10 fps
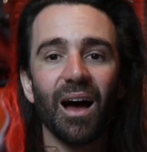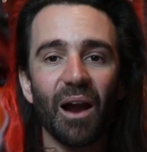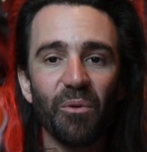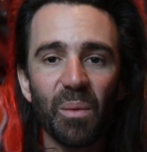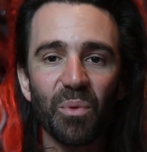
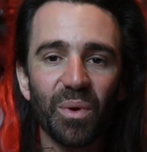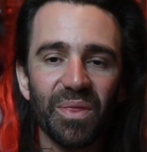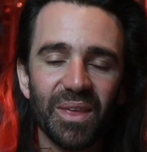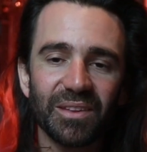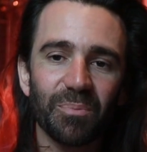I remember
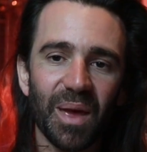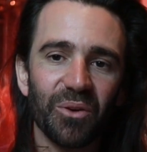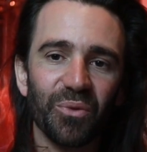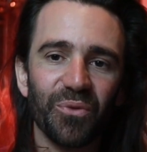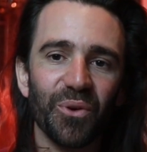when this
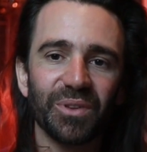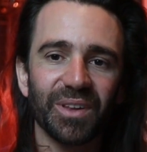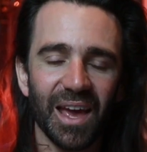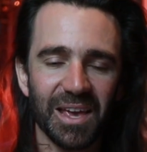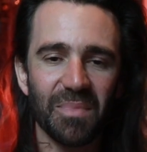pedal first
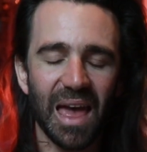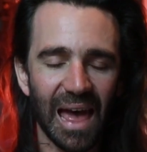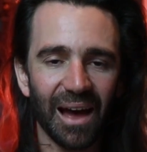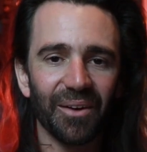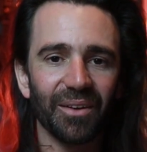came
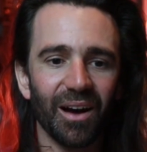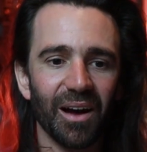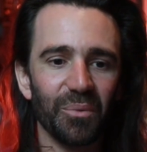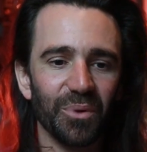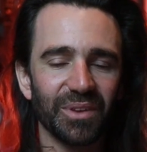out,
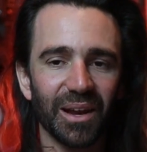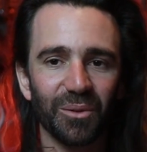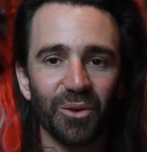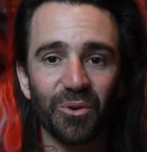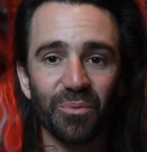I was at a
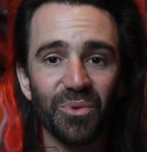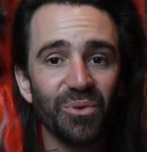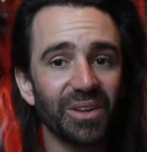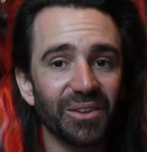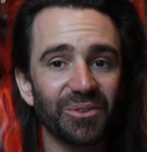local
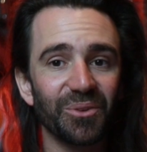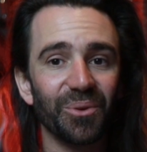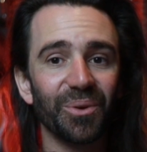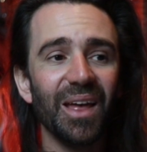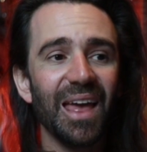music
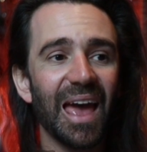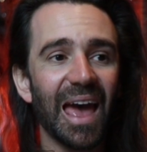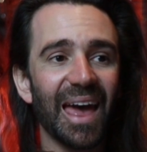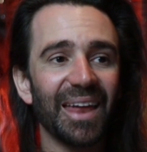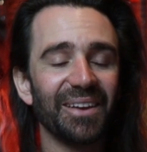store
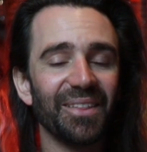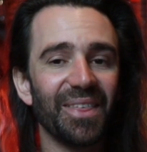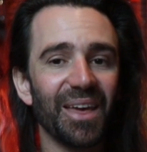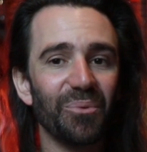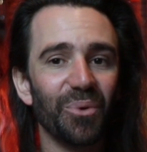and
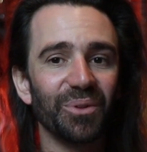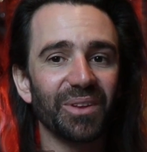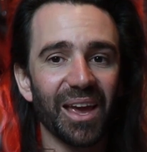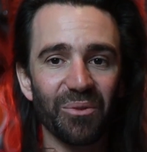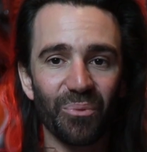there was
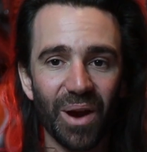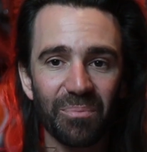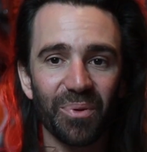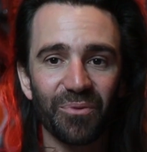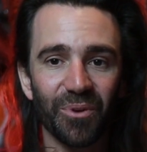a
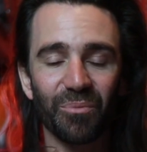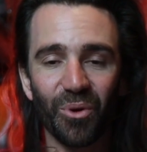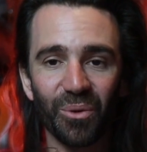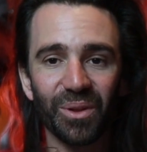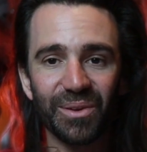rep from
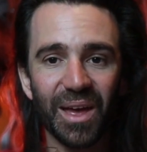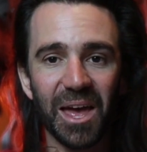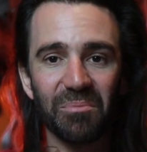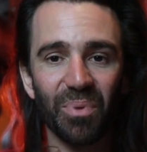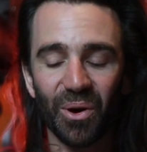Roland
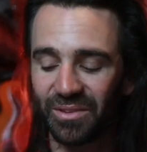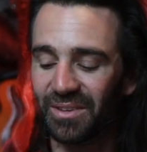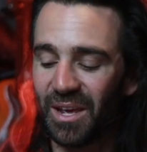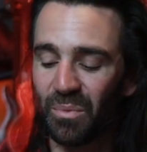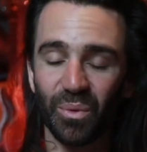and Boss
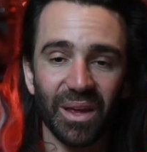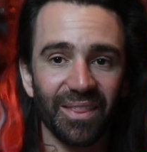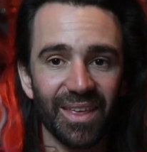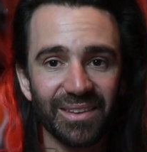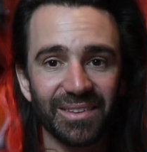
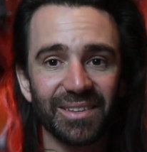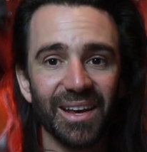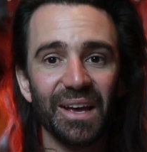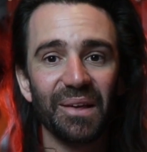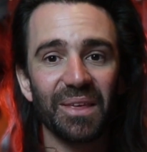demoing this,
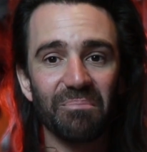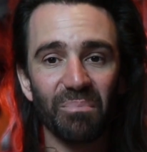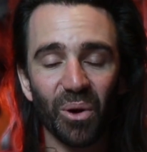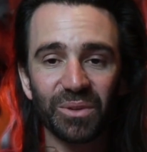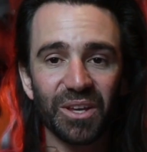the
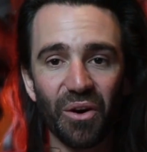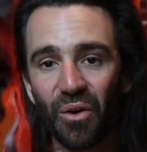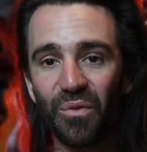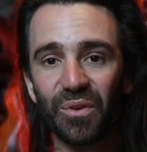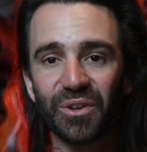
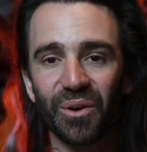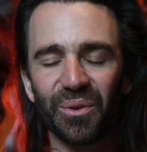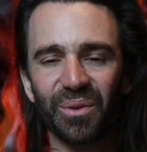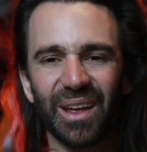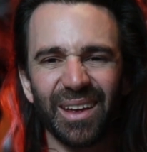
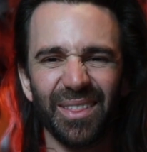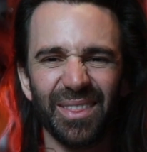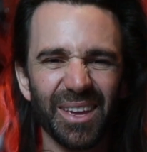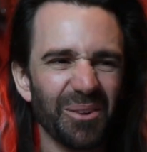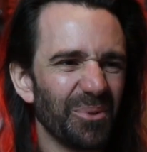multi-overtone, and I
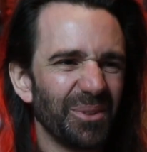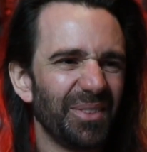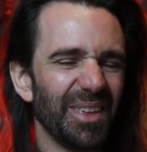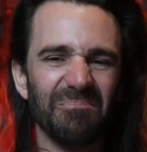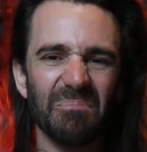think it was
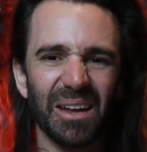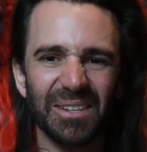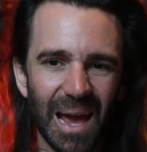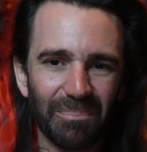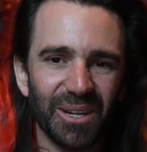the
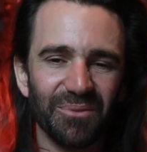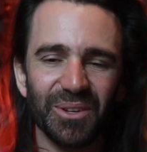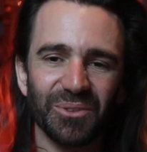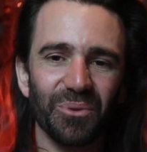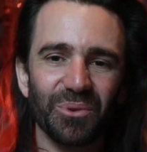adaptive
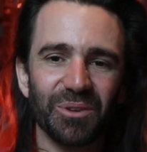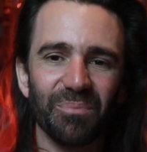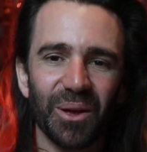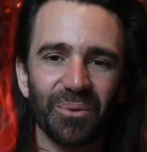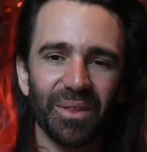distortion
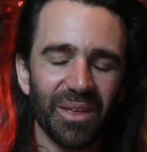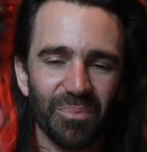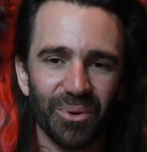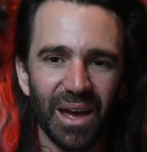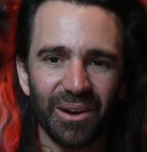pedal that they
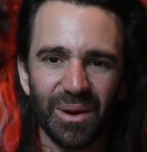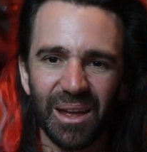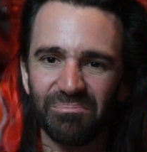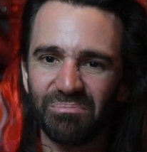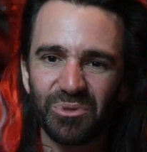put out
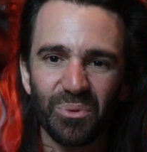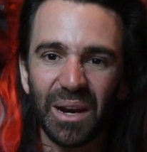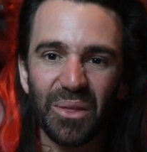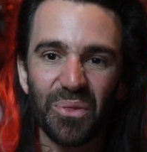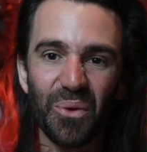around
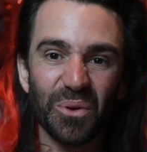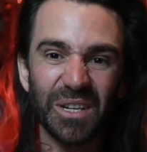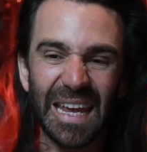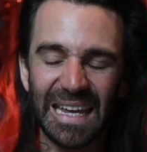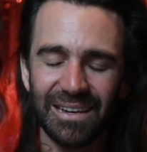
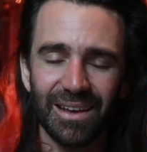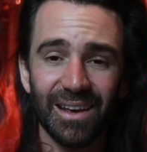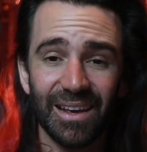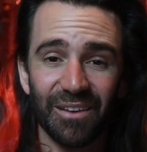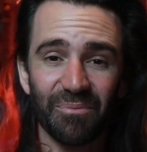2013,
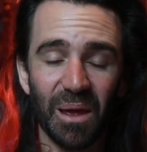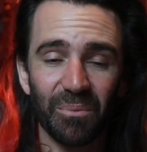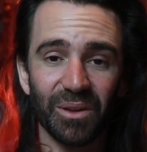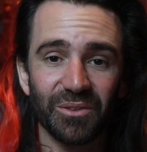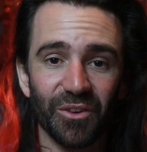if
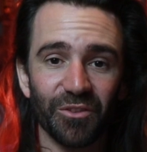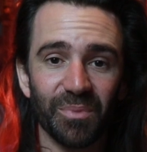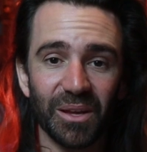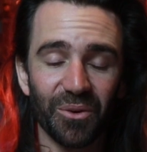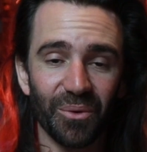memory serves
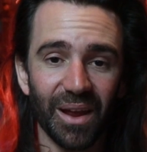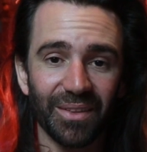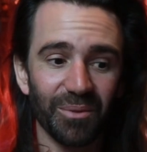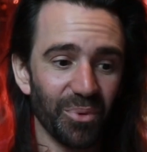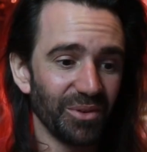me
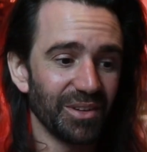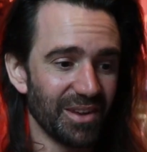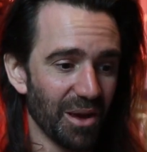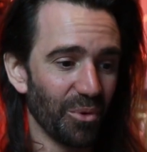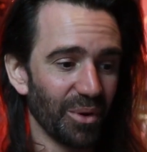correct. The person
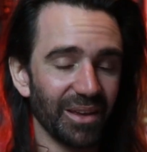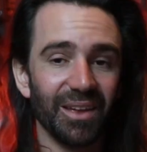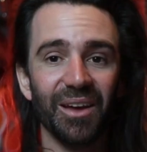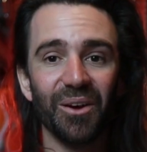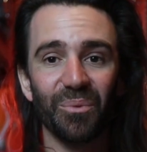demoing
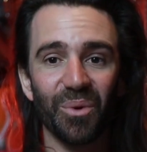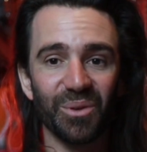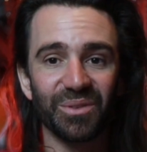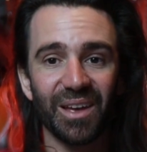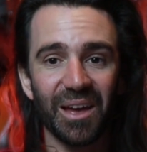
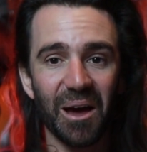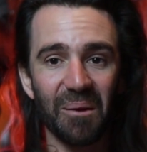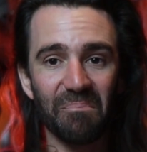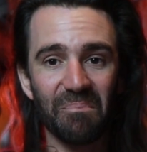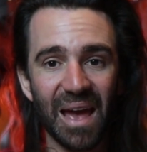was
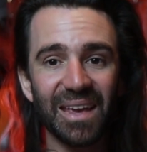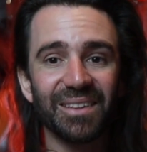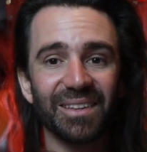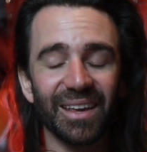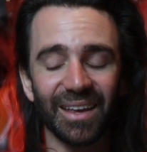
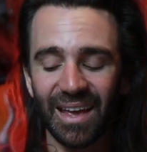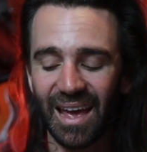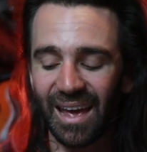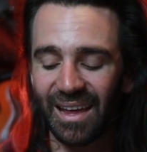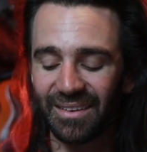amazing,
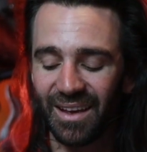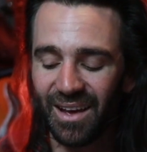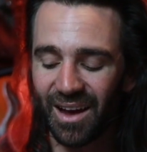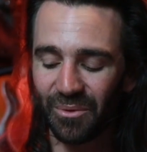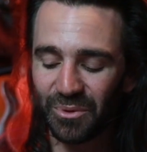and
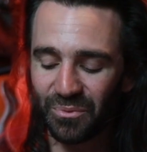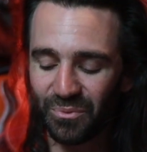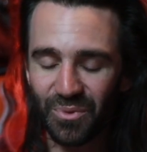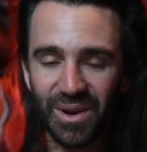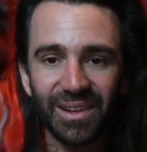I was
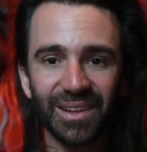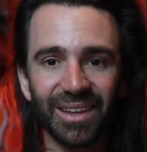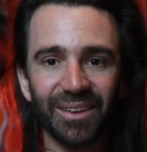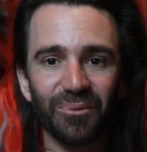really,